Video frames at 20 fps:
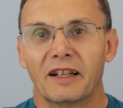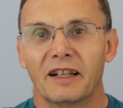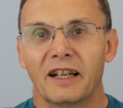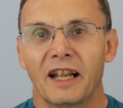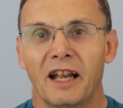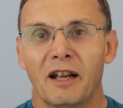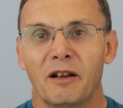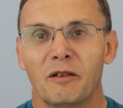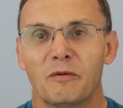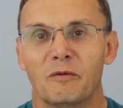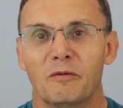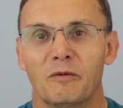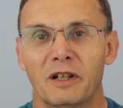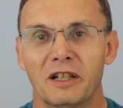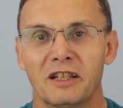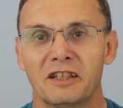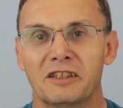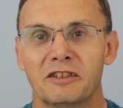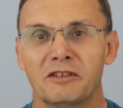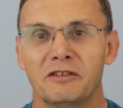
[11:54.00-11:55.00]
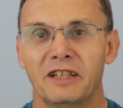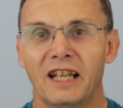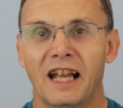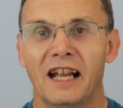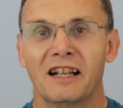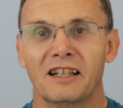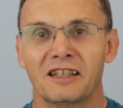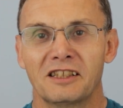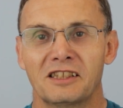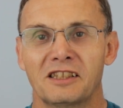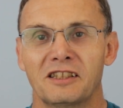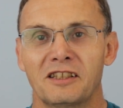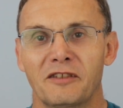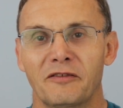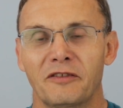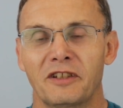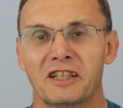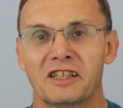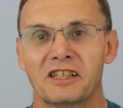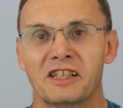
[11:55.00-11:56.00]
Now, 1 or 2 of the anglers had
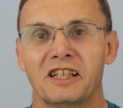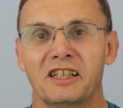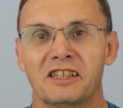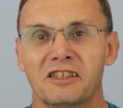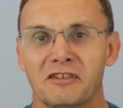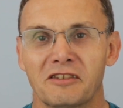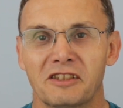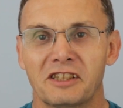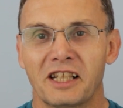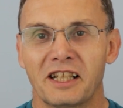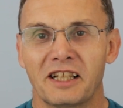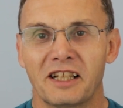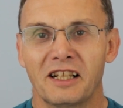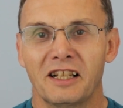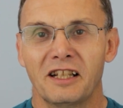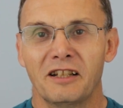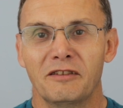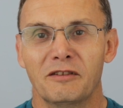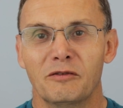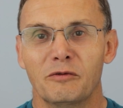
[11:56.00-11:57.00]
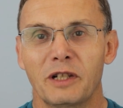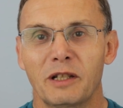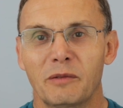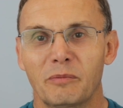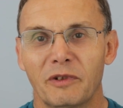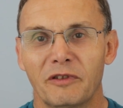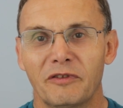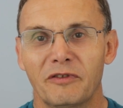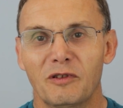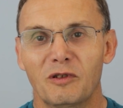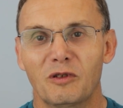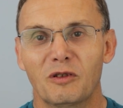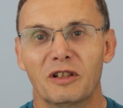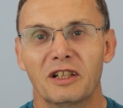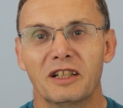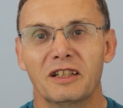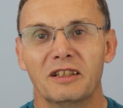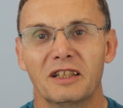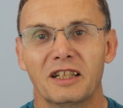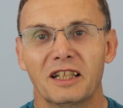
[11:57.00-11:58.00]
obviously sort of said hello the week before,
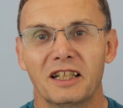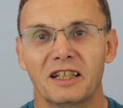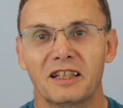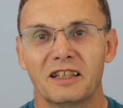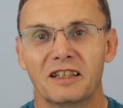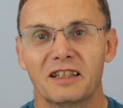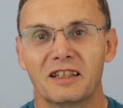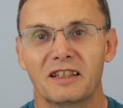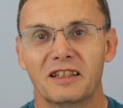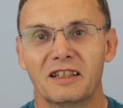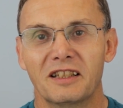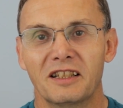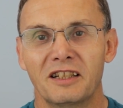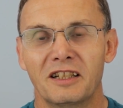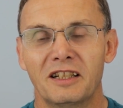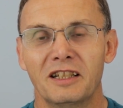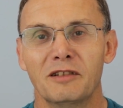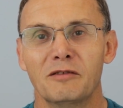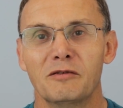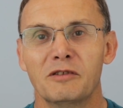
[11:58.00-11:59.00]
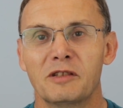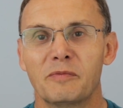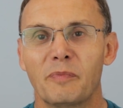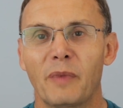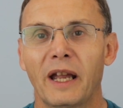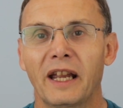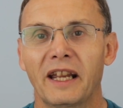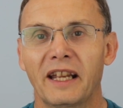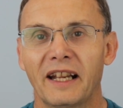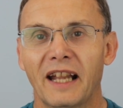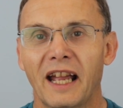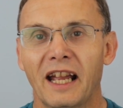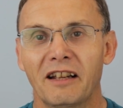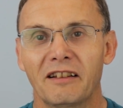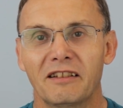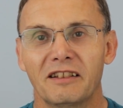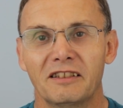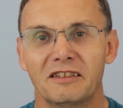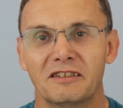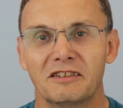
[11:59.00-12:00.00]
and the guy who was pegging
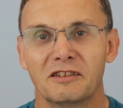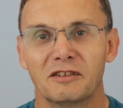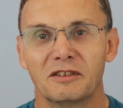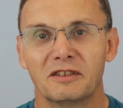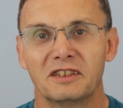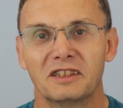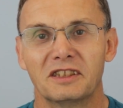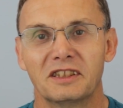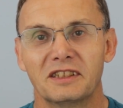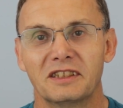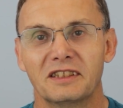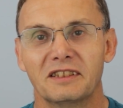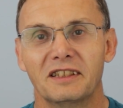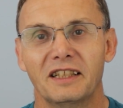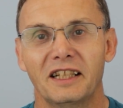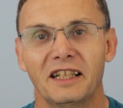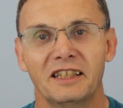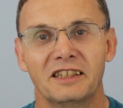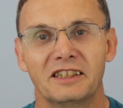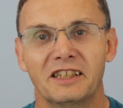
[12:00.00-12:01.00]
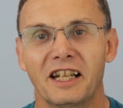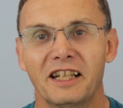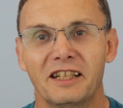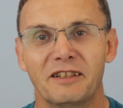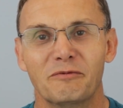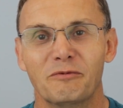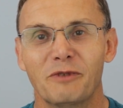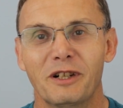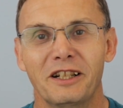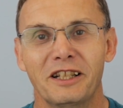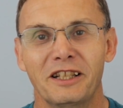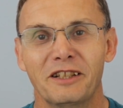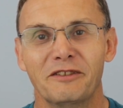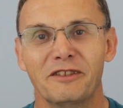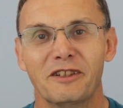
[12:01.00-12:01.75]
out, he said, "Well, you're